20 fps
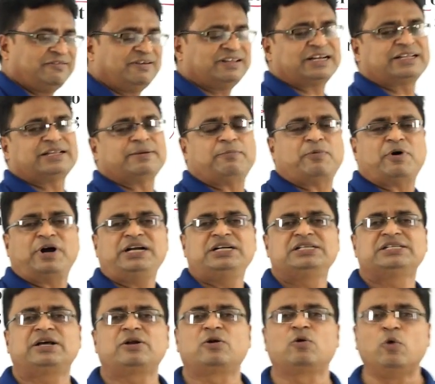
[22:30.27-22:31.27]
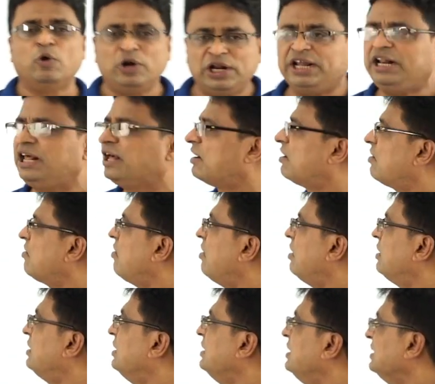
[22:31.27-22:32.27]
whether the points are collinear or
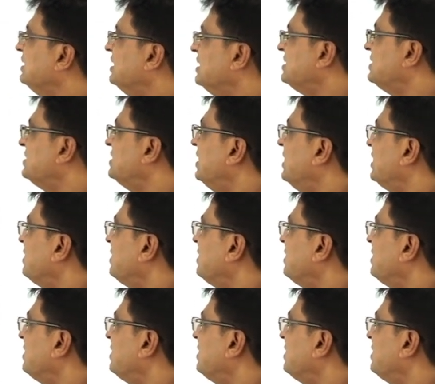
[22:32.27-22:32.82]
not, this is the